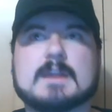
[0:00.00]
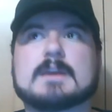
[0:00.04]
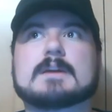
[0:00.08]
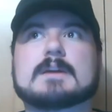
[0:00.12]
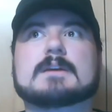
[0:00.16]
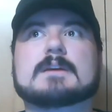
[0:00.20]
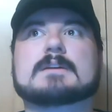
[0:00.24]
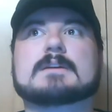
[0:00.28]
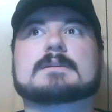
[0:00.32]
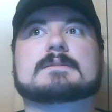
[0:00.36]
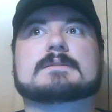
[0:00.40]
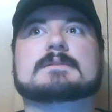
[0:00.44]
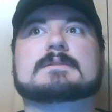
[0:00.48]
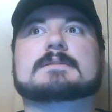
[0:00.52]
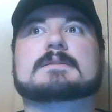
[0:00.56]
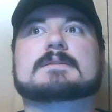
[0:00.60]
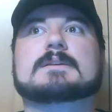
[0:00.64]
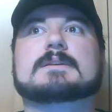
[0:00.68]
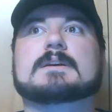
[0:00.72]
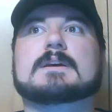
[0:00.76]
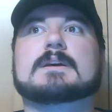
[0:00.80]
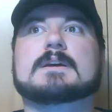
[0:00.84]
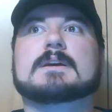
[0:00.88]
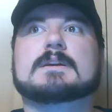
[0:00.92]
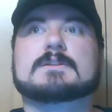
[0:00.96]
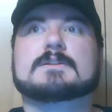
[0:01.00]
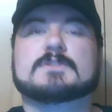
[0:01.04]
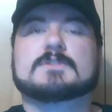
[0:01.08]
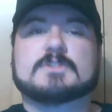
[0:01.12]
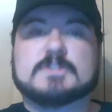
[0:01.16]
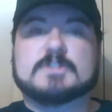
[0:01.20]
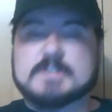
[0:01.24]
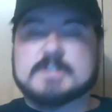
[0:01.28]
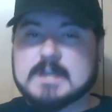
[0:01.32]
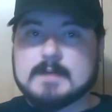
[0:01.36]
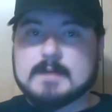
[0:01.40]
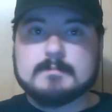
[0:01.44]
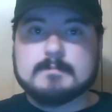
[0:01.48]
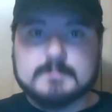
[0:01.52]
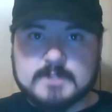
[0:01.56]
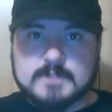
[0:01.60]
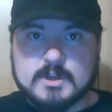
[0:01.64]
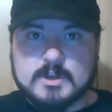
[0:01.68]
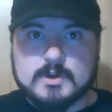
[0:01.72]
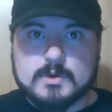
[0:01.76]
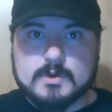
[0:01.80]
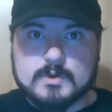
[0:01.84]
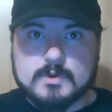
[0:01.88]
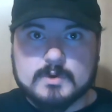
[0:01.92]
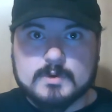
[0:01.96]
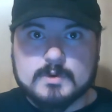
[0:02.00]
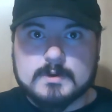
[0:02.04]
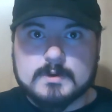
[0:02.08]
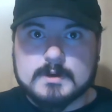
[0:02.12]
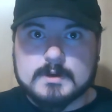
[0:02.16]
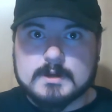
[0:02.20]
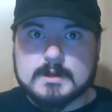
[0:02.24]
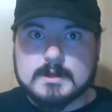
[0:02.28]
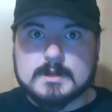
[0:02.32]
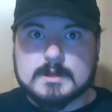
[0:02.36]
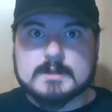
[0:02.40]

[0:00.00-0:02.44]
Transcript: is some do,